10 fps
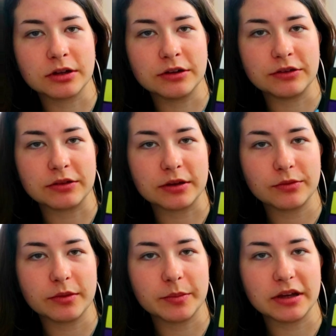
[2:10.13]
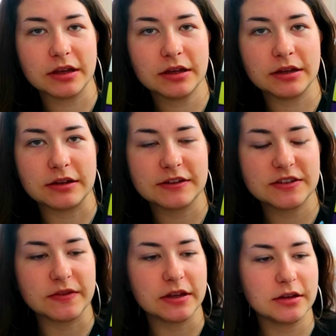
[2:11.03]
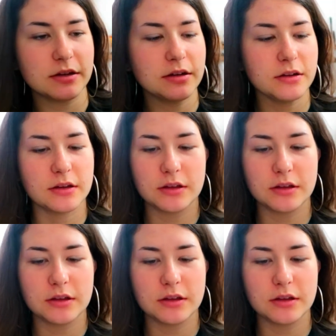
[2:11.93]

gonna do that with my index finger.